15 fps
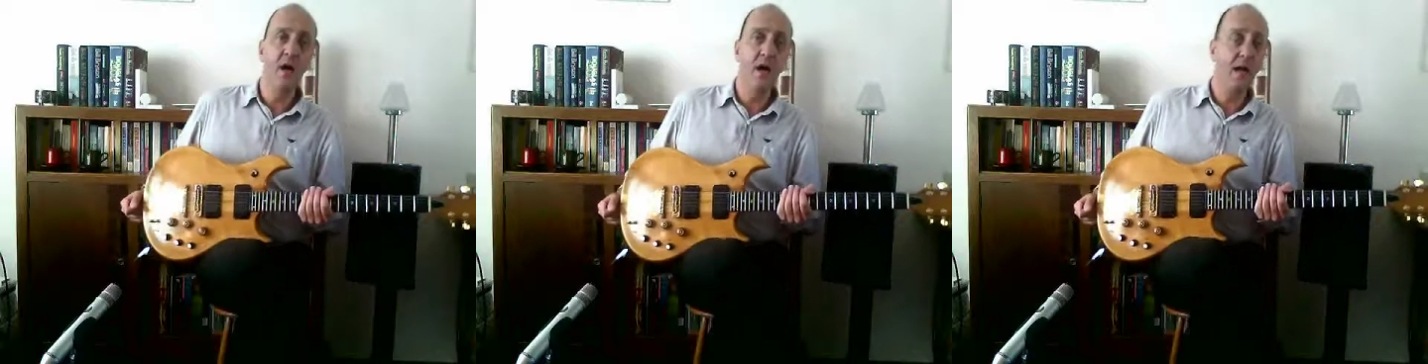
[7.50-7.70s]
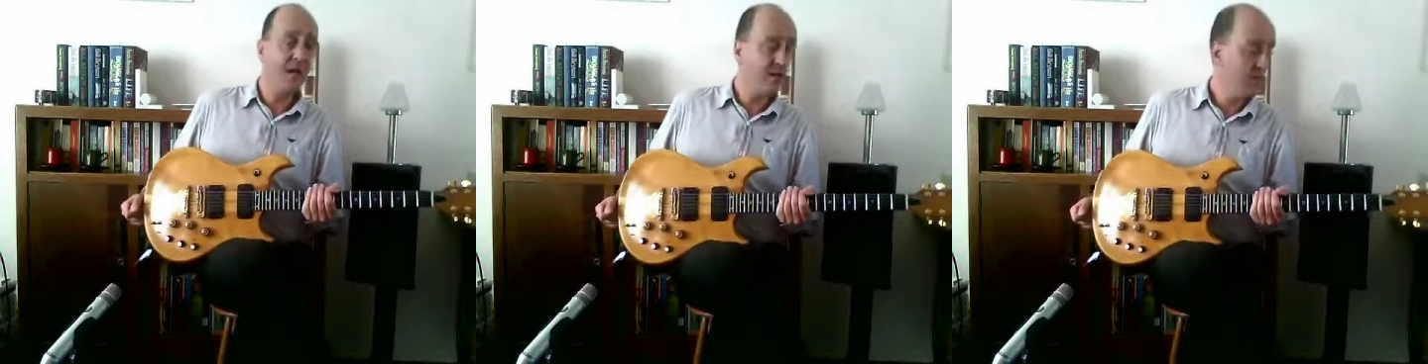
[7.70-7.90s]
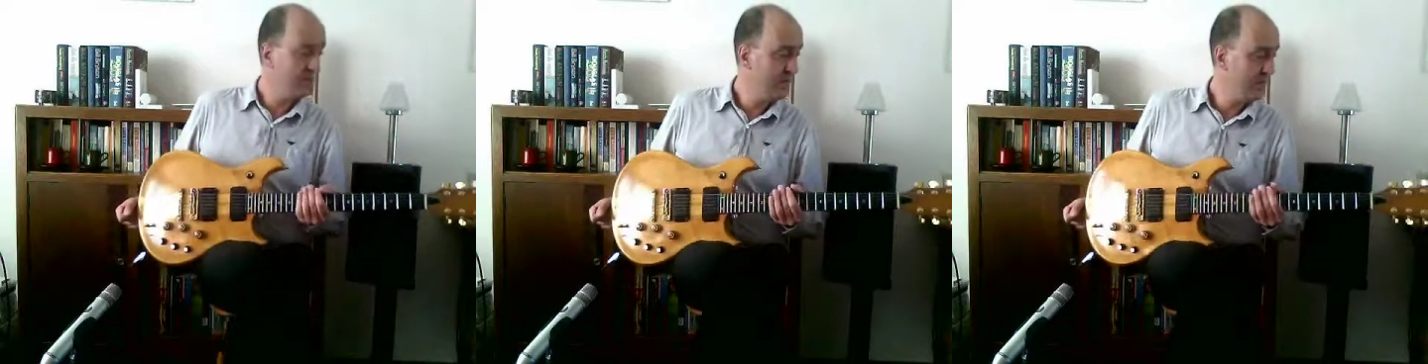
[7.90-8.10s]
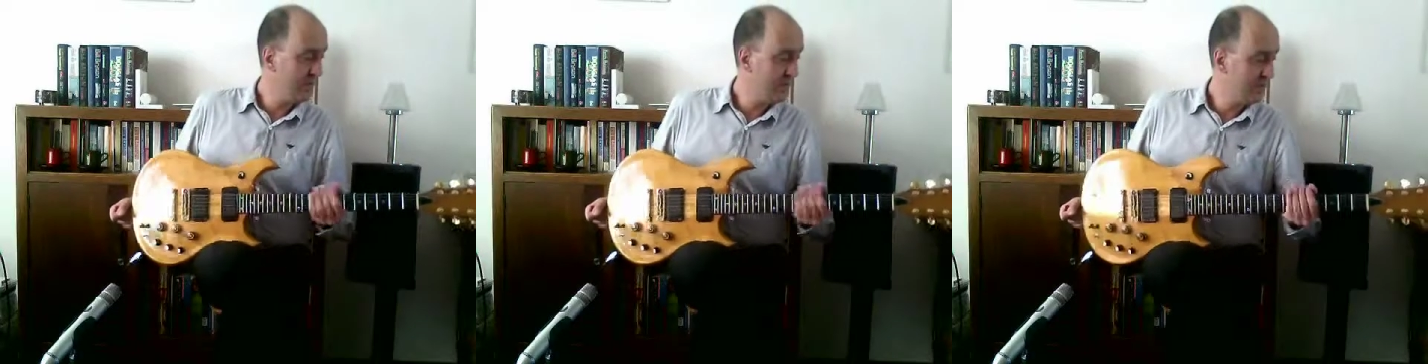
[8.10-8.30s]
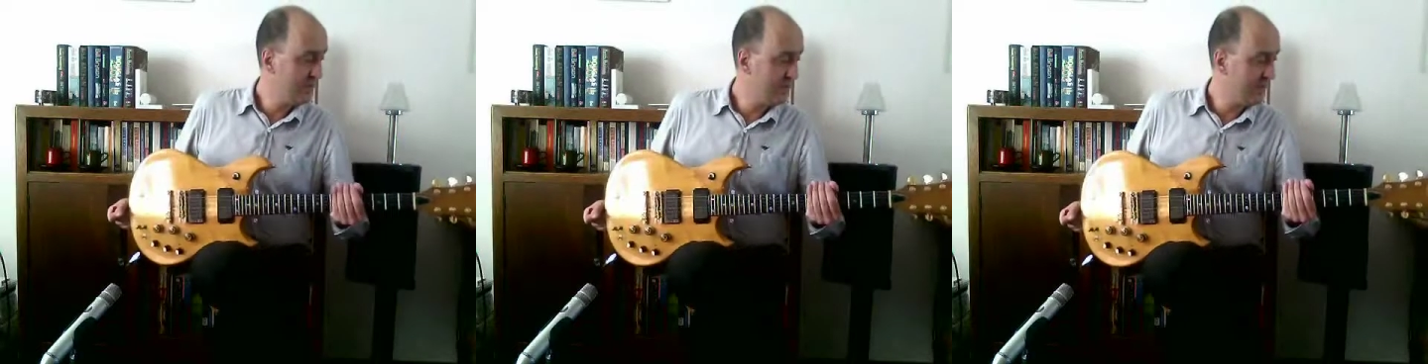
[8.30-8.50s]
Hello,
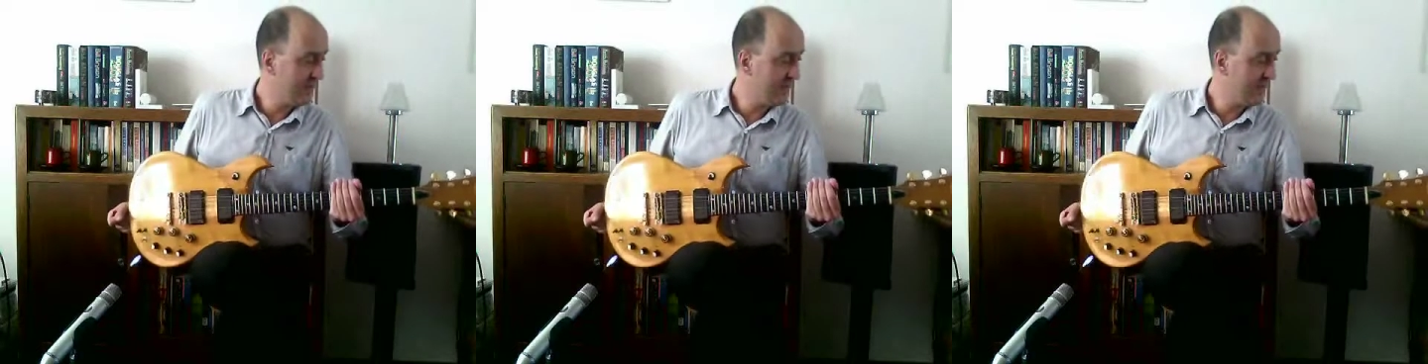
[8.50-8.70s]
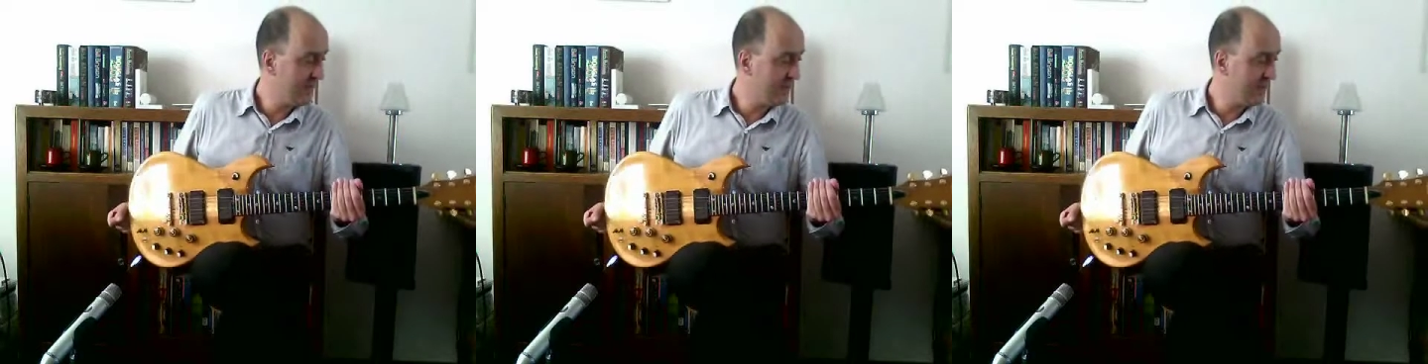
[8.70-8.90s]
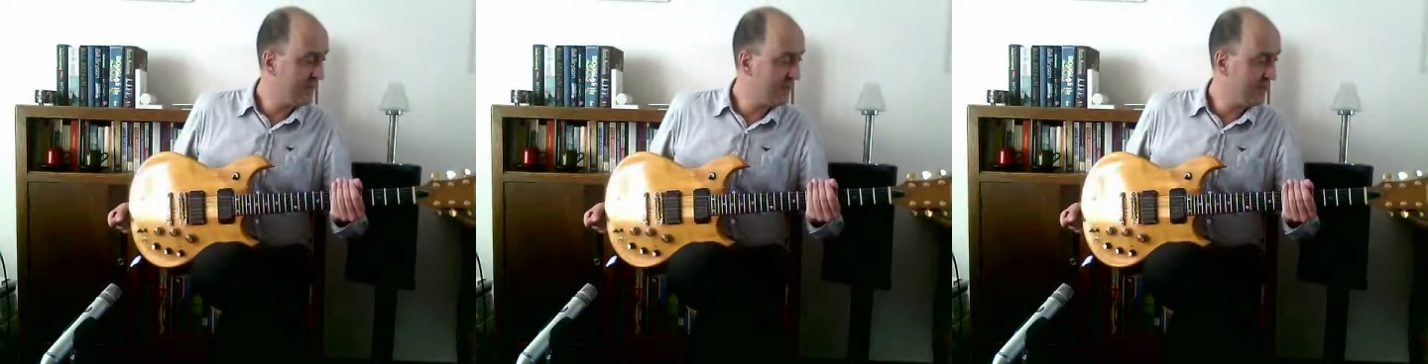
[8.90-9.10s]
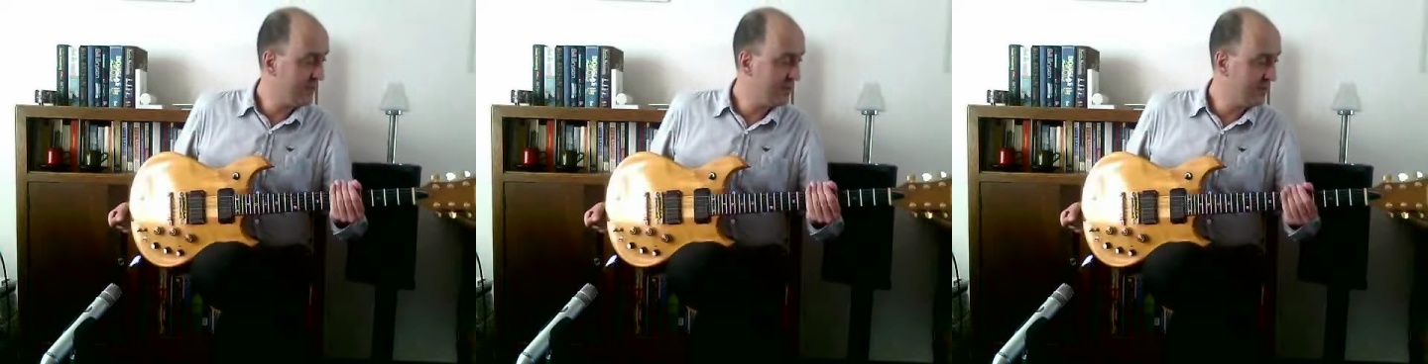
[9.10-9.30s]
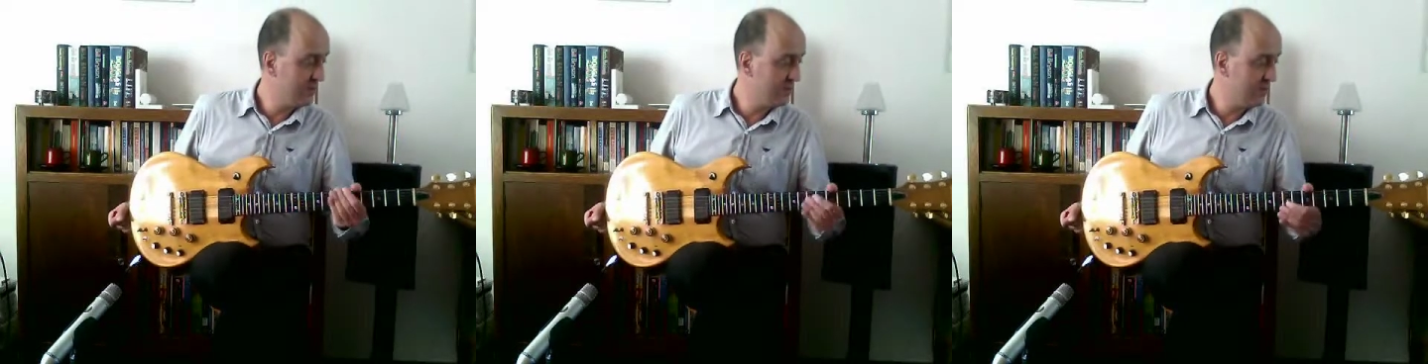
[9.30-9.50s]
today I'd like
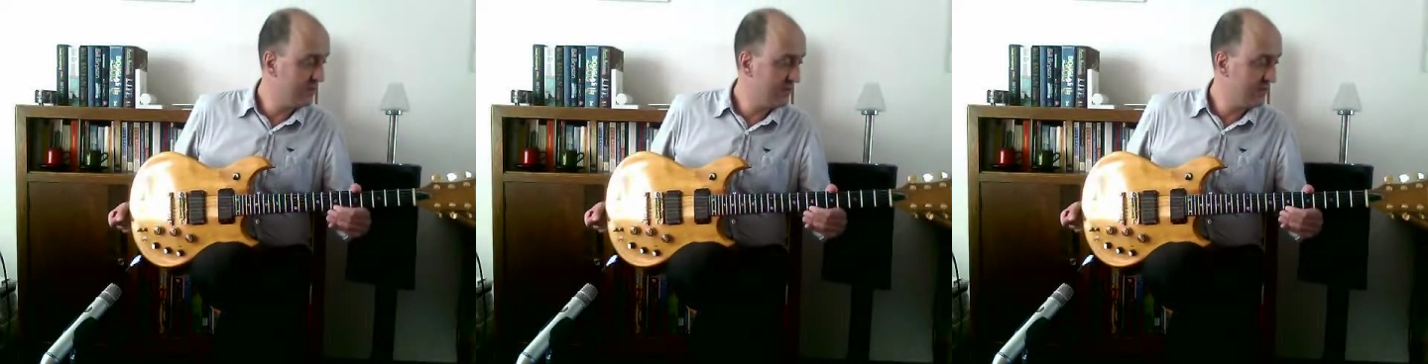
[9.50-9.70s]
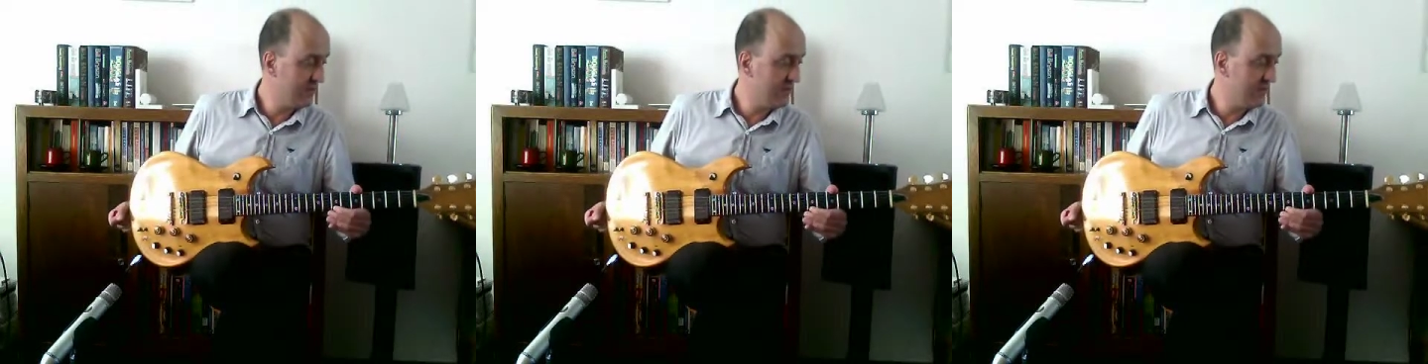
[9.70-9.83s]
to